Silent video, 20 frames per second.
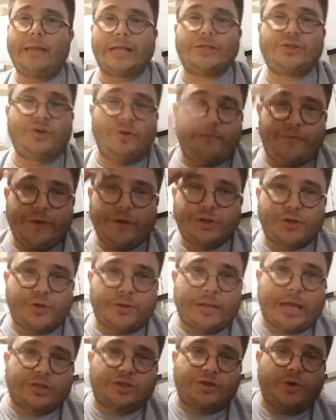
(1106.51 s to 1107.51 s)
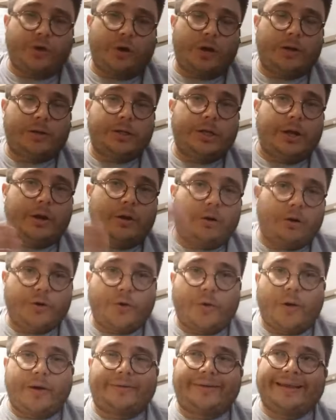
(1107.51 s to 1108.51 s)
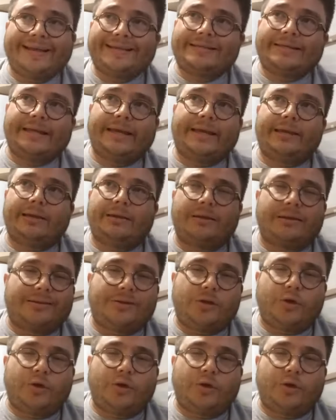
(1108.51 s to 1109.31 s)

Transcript: That's your vision. That's your, you know, your artistic,